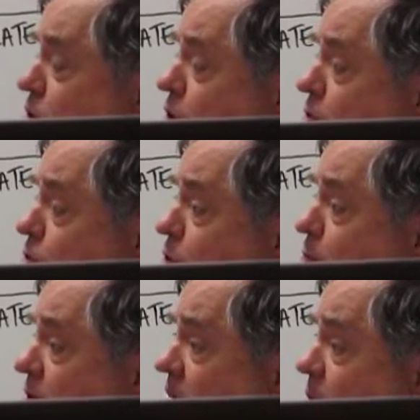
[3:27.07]
your two
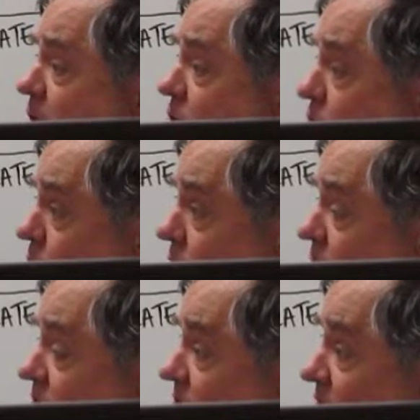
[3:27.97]
primary
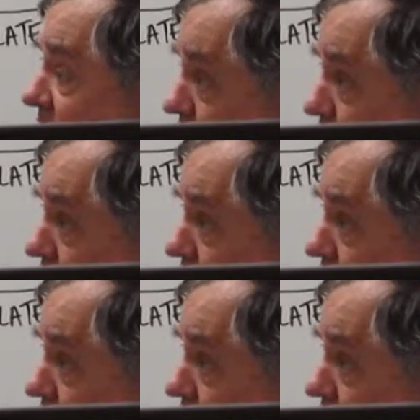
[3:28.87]
sources of tax